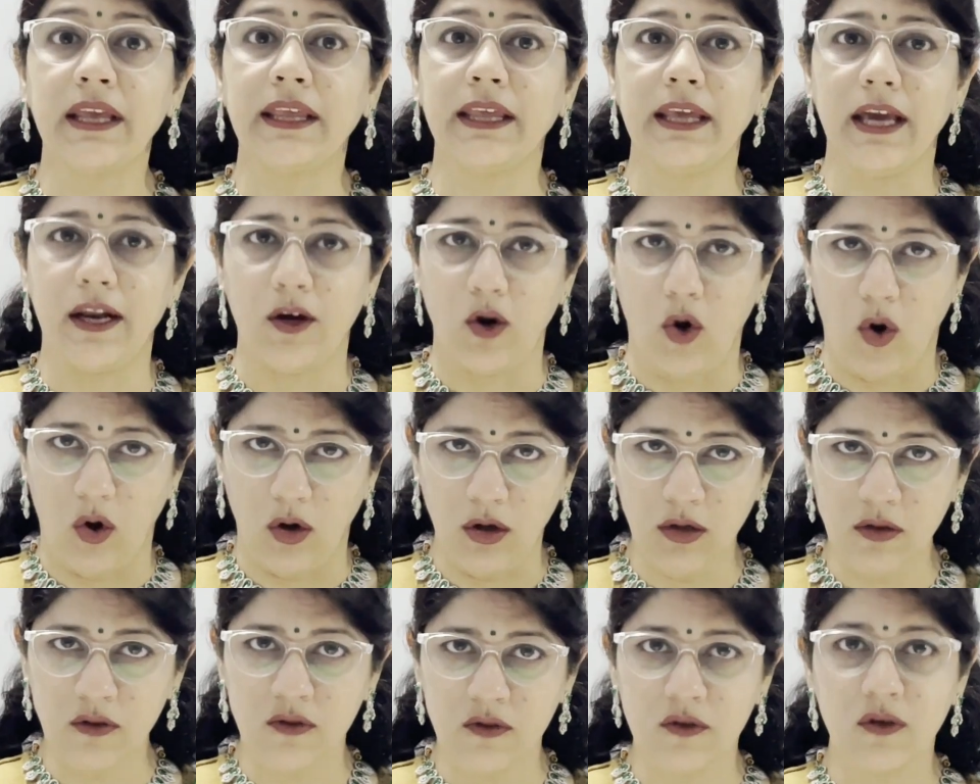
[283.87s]

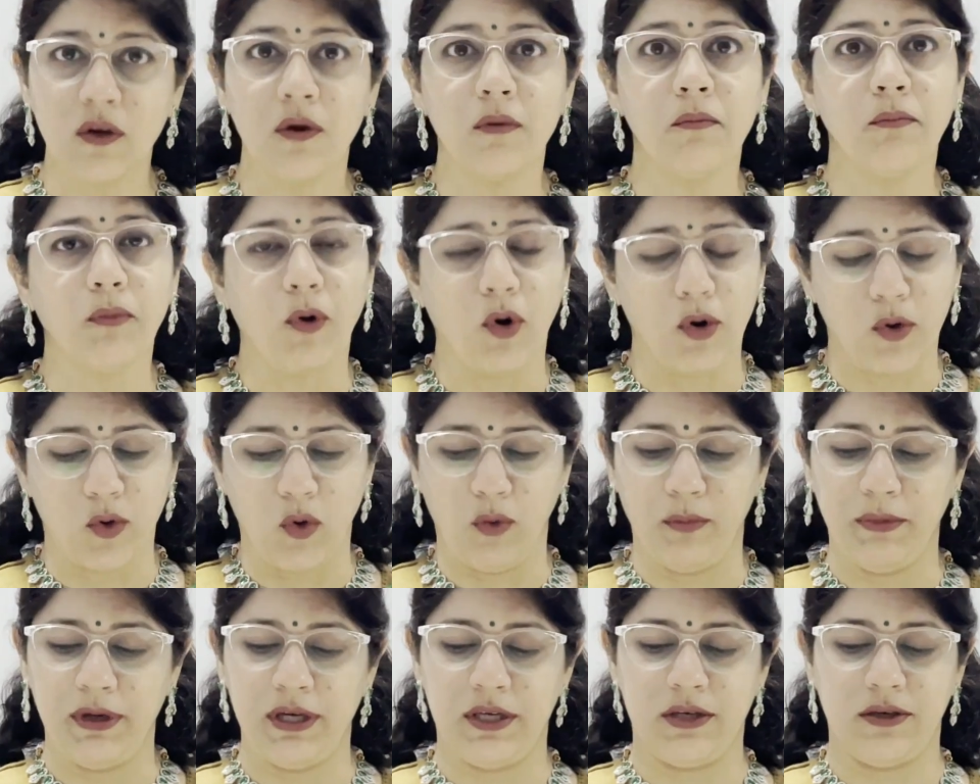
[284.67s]
Ganome's
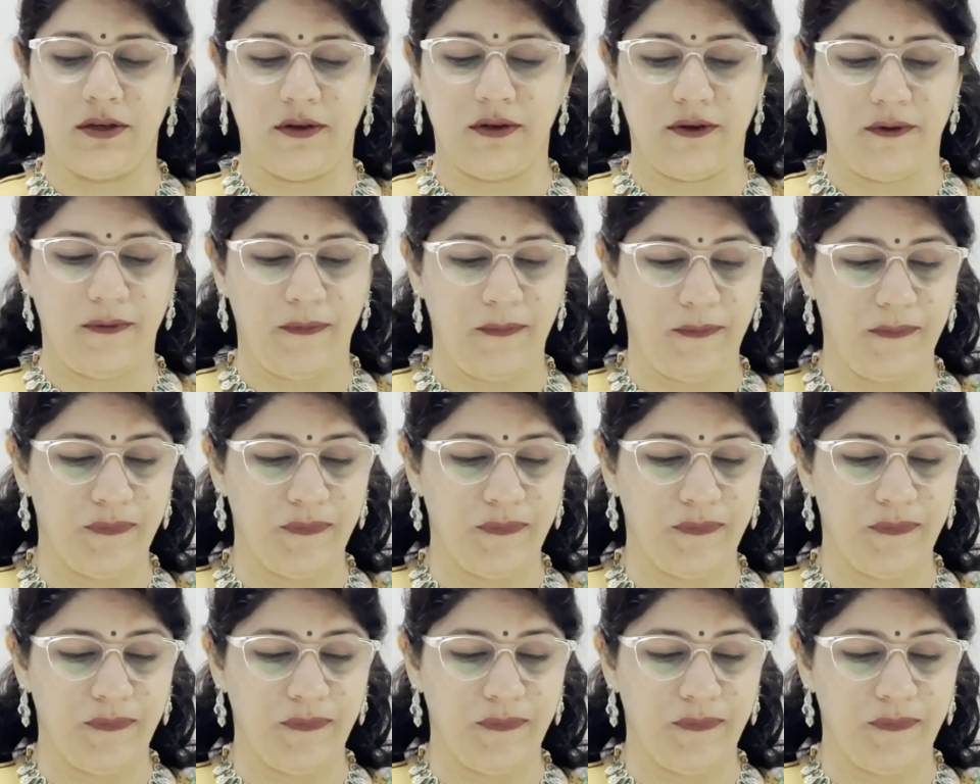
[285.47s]
photometer.